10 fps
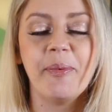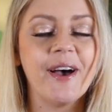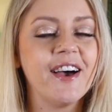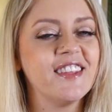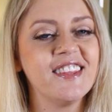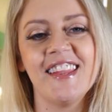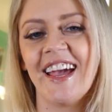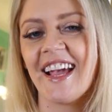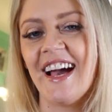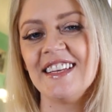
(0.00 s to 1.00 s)
But other than
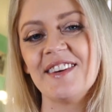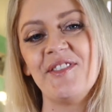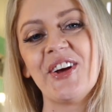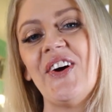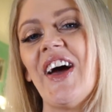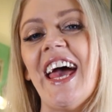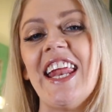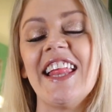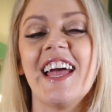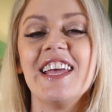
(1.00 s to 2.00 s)
that, guys, I'm gonna go ahead
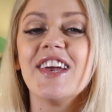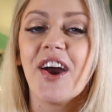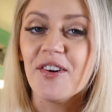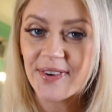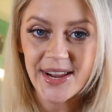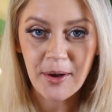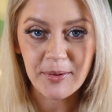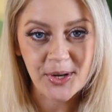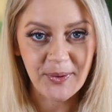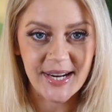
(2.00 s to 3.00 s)
and let you go for now.
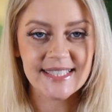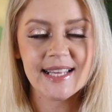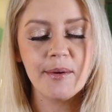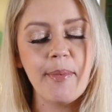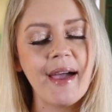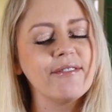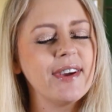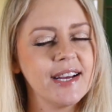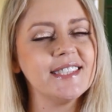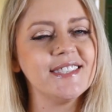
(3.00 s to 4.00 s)
But no worries, I'll be back
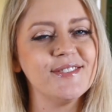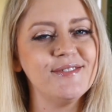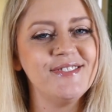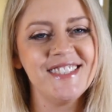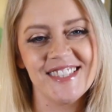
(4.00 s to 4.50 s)
very soon.